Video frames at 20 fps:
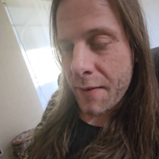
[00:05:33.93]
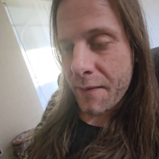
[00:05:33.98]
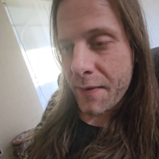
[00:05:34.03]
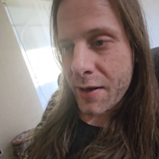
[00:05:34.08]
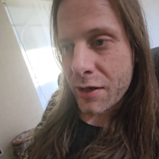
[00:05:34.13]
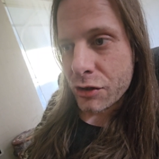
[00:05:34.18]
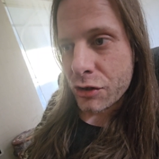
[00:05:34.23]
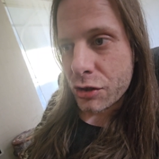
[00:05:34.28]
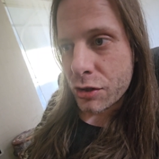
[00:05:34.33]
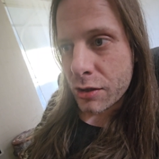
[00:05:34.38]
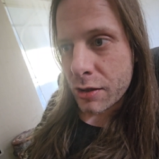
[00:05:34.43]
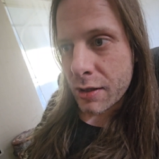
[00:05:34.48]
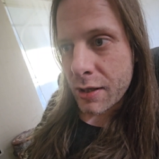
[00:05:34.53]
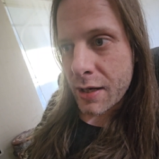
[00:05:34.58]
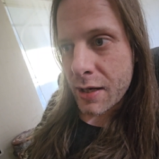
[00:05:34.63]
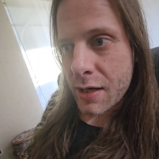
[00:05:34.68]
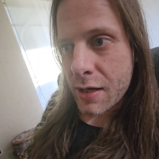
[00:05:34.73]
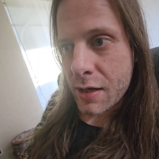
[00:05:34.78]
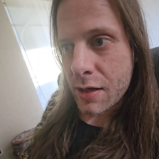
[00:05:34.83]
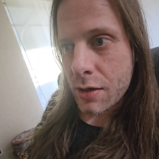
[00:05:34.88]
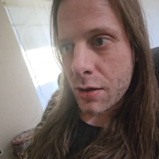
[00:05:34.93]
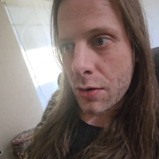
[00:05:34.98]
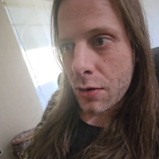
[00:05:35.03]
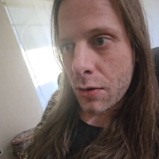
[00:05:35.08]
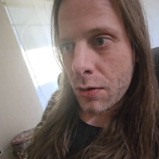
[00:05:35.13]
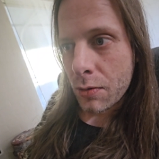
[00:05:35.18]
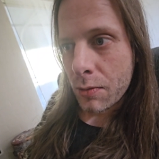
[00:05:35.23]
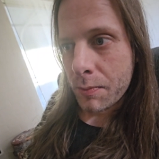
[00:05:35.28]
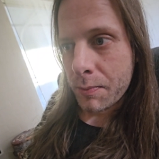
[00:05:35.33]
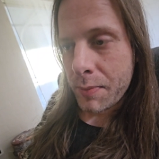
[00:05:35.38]
eventually
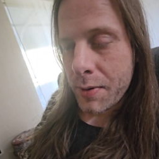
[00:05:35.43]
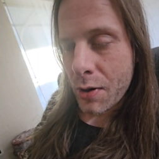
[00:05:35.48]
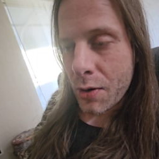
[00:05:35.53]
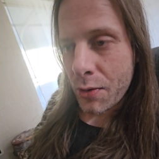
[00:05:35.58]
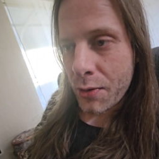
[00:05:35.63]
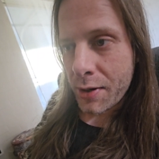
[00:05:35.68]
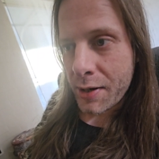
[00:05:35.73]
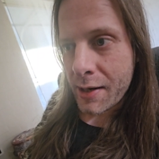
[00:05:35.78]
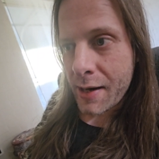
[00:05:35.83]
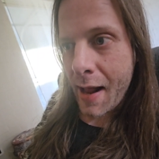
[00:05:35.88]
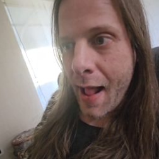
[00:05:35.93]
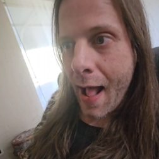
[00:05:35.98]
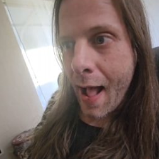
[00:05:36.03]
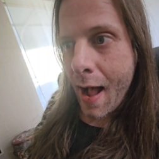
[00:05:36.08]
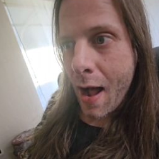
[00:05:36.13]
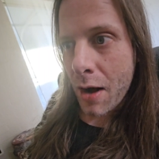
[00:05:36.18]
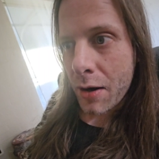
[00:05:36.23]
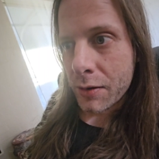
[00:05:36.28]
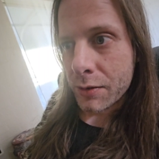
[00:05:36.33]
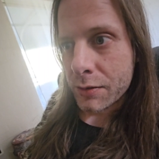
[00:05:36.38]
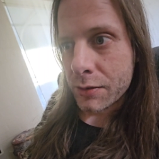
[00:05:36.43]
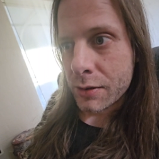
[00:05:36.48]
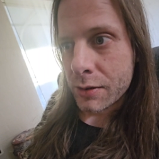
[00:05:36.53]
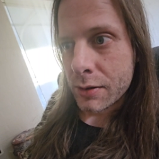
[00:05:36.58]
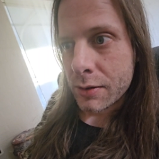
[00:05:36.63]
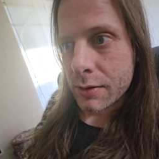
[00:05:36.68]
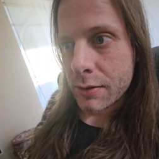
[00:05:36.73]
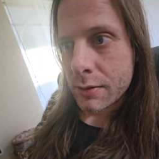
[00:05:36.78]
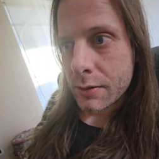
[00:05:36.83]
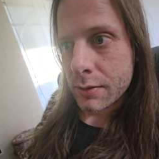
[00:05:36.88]
you'll build it
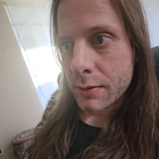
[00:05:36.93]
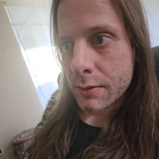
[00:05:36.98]
out.